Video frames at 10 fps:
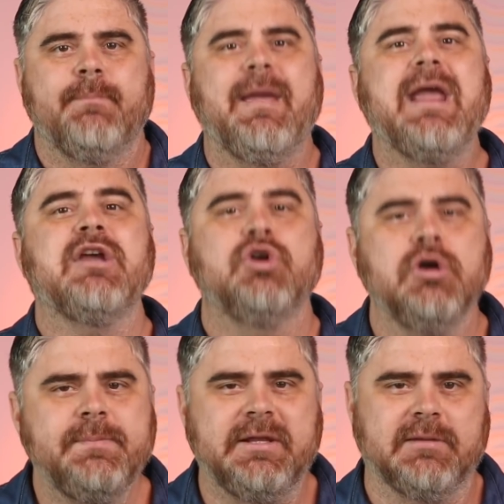May
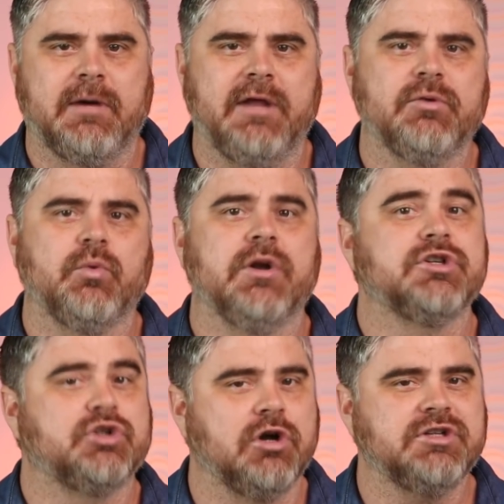could be the month where
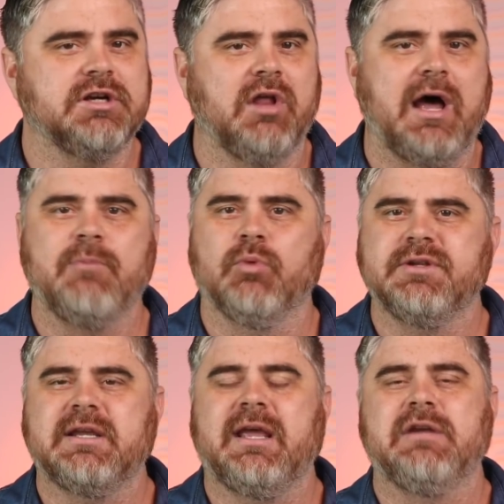it starts to climb
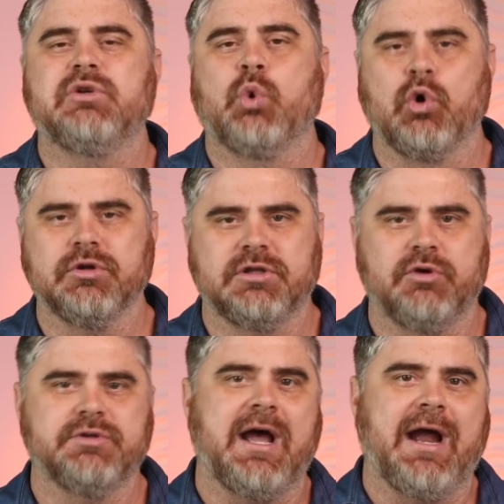once again towards
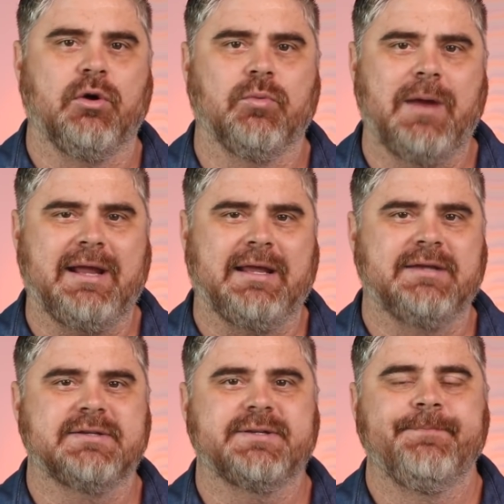those higher
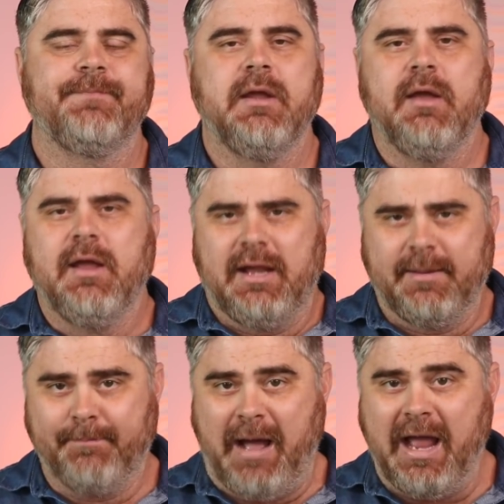rankings.
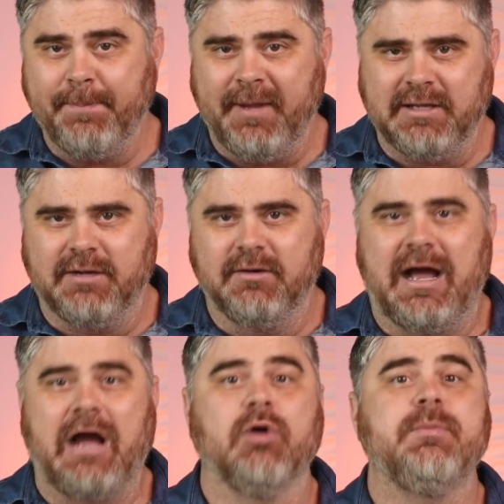In my opinion,
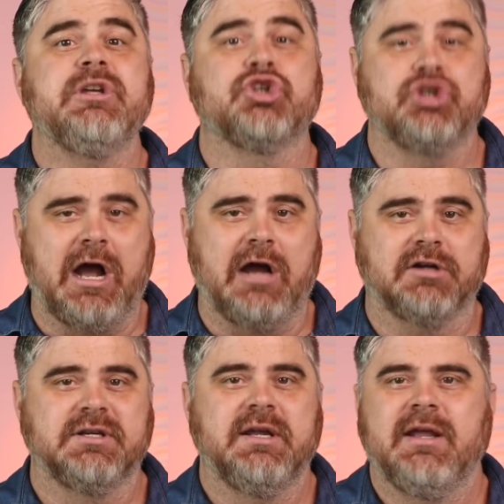I will be
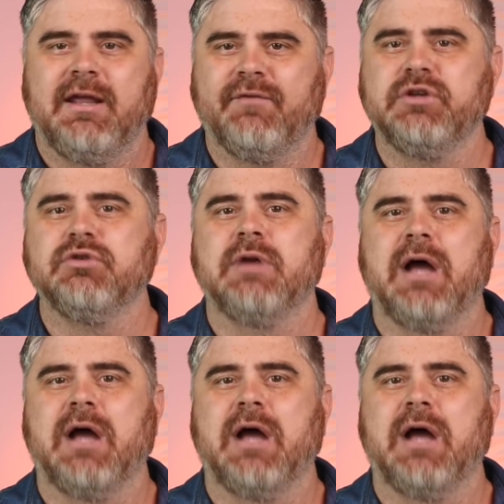shocked if we do